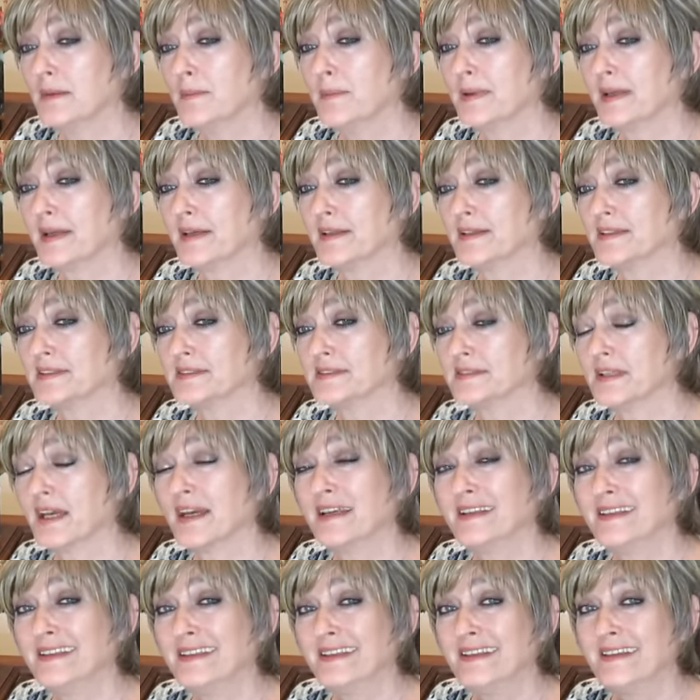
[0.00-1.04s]
because
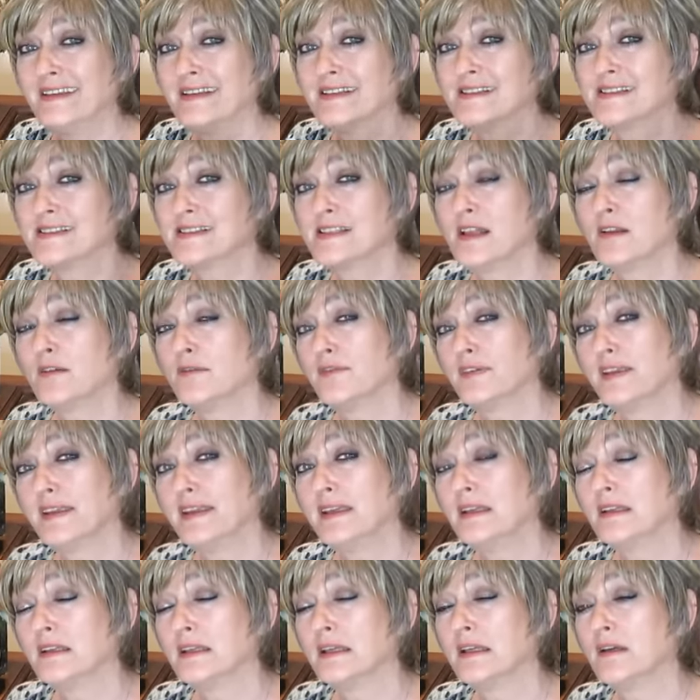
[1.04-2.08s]
I need this
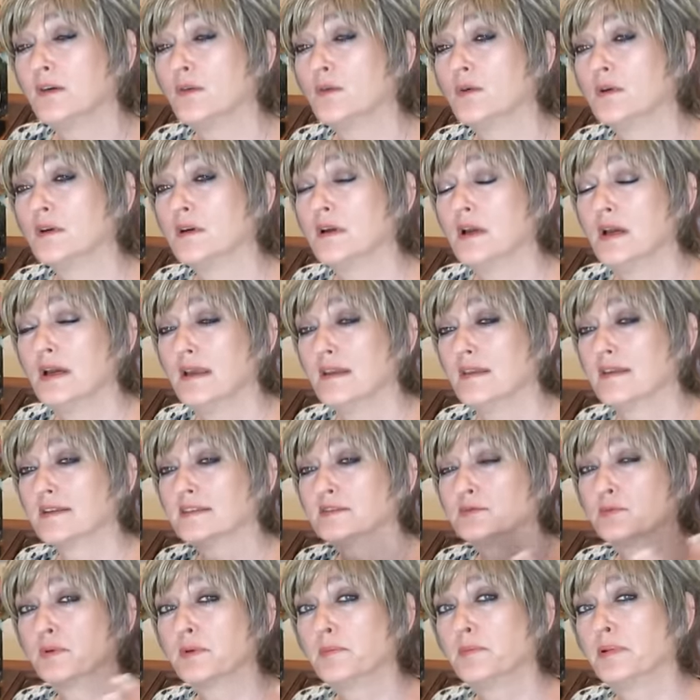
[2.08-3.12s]
self-healing or
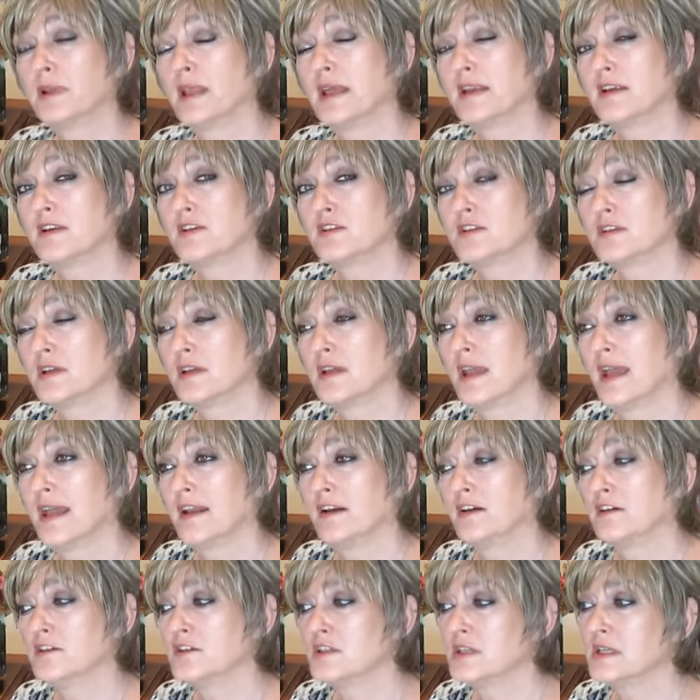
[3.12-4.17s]
this replenishing
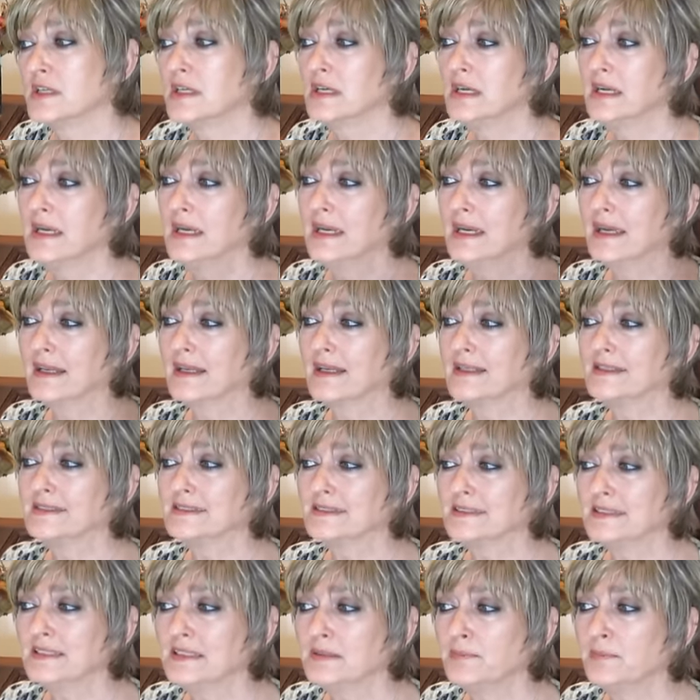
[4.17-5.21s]
energy. And I
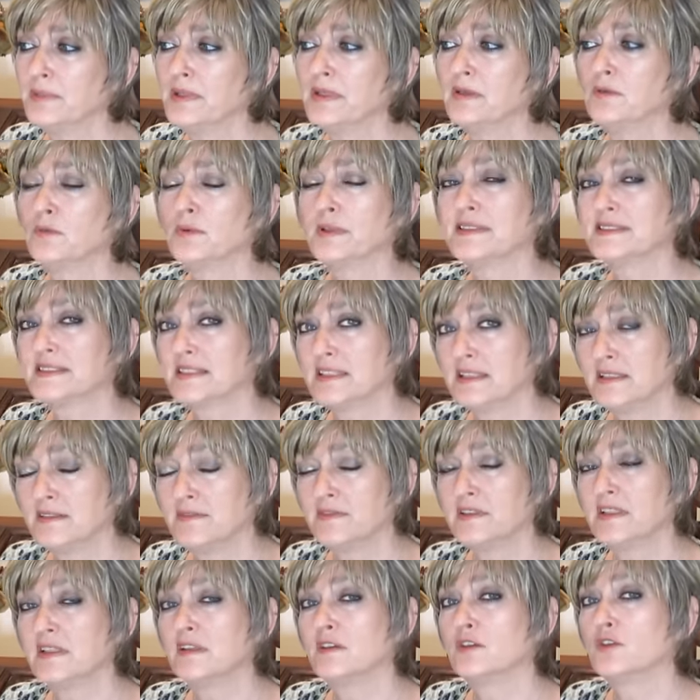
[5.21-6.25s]
see it being
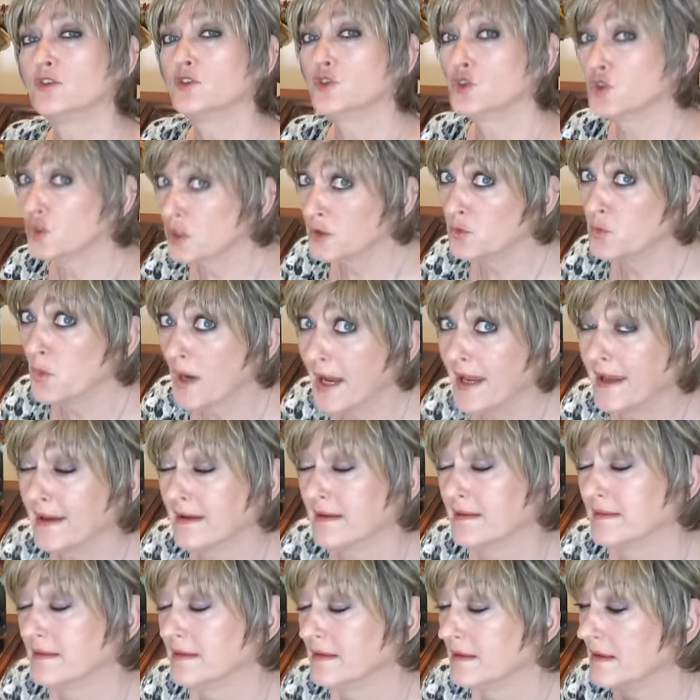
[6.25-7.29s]
received in a good way,
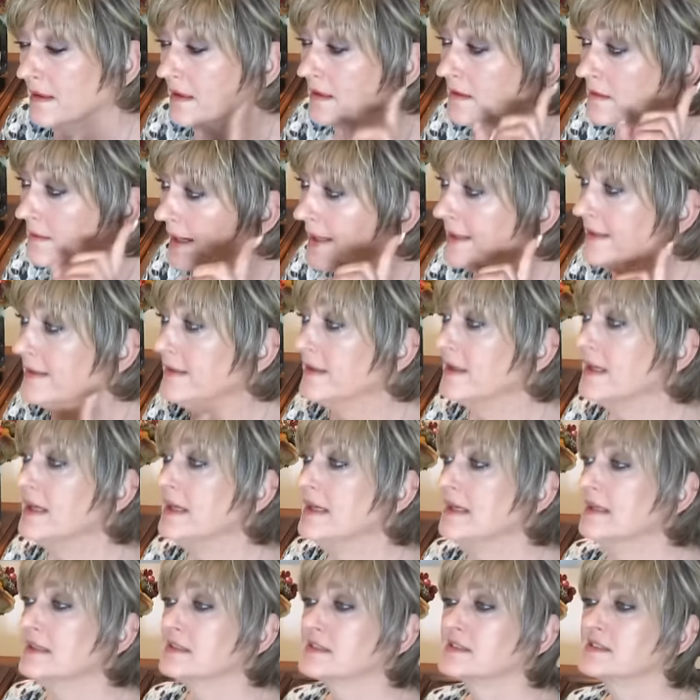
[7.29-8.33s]
all right?
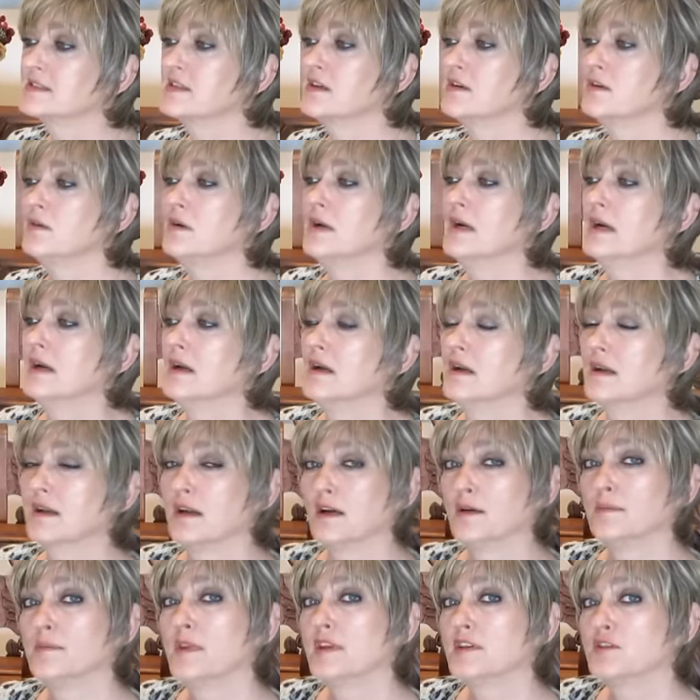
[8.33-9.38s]
So
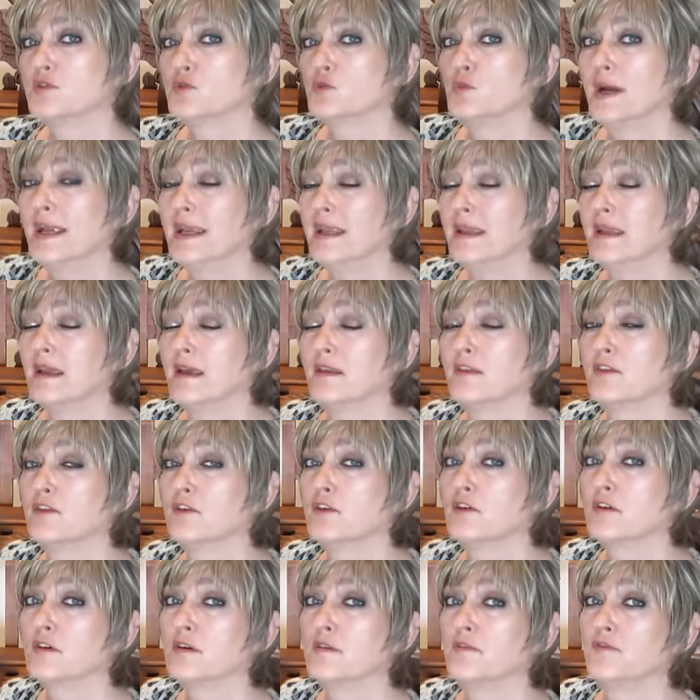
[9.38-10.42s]
come the 20th,
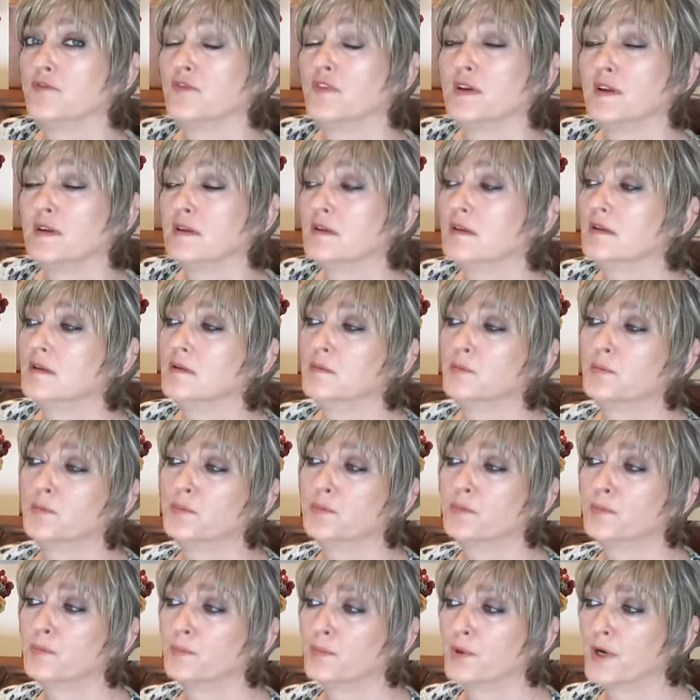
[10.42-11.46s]
you're going to feel
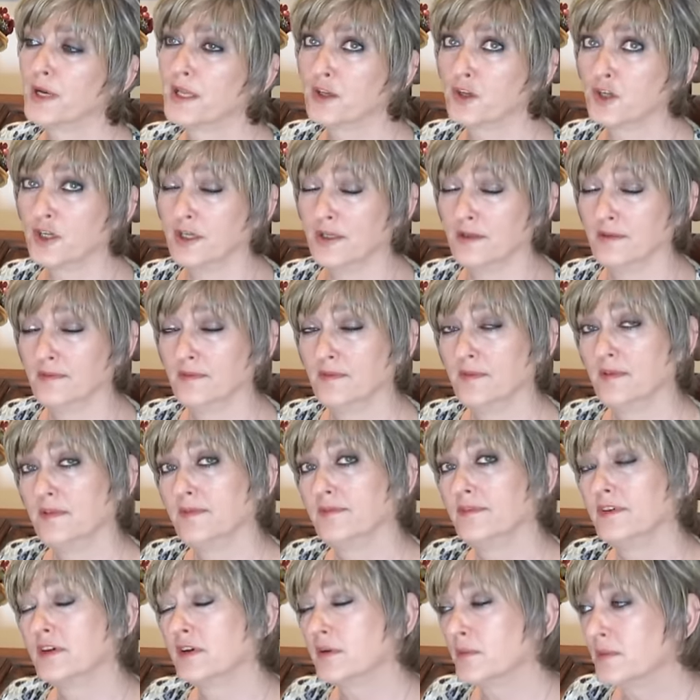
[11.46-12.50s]
pretty good,
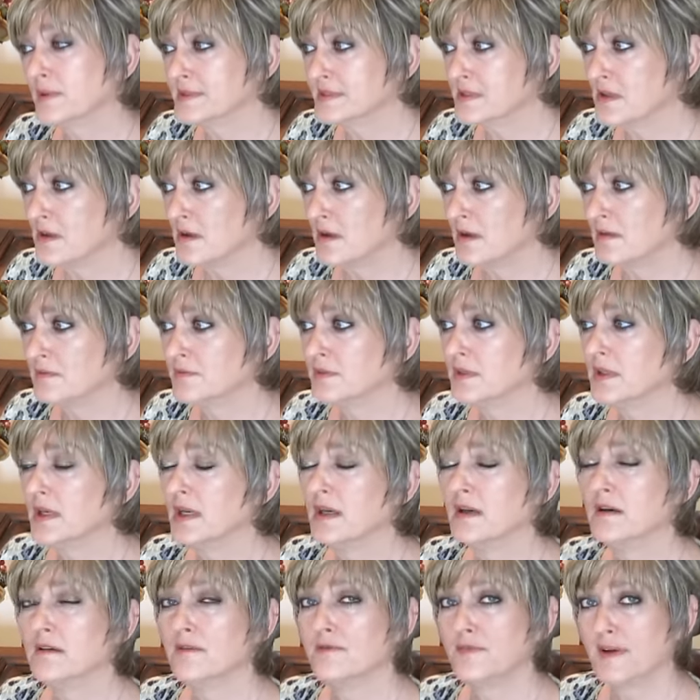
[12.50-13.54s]
very resolved,
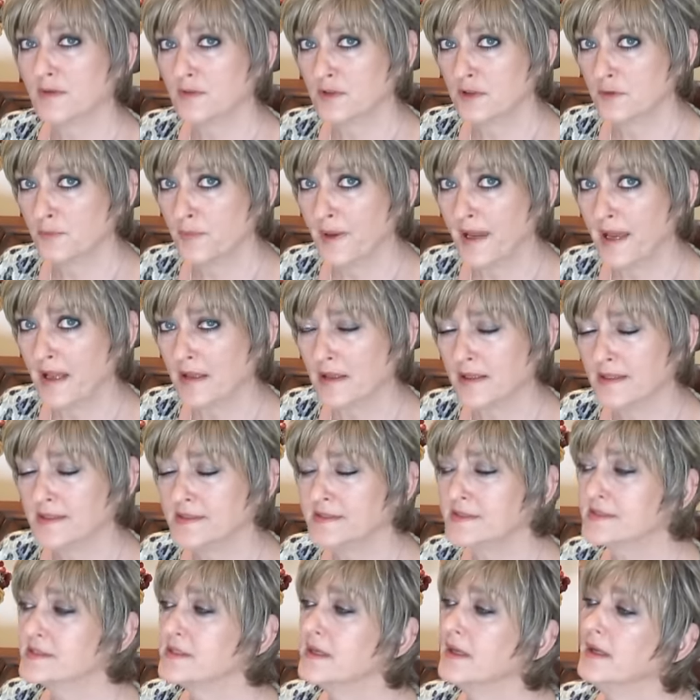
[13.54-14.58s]
found your
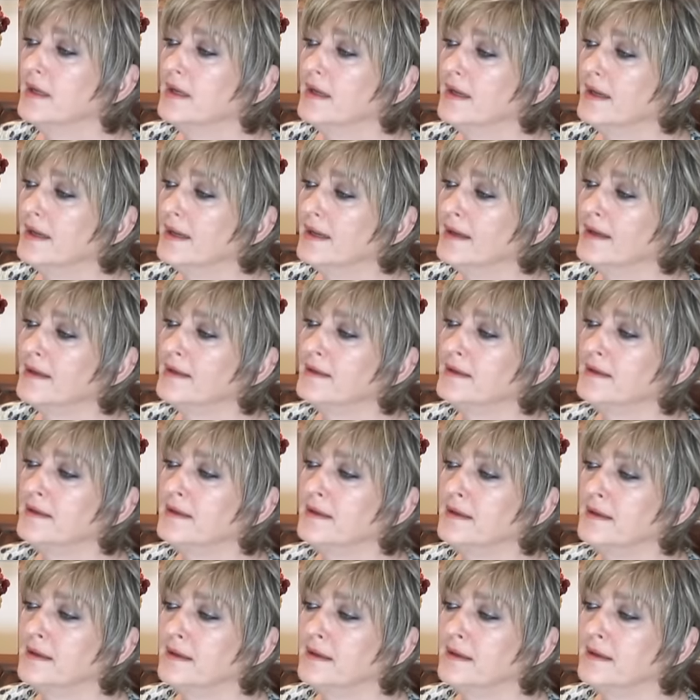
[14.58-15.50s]
balance, and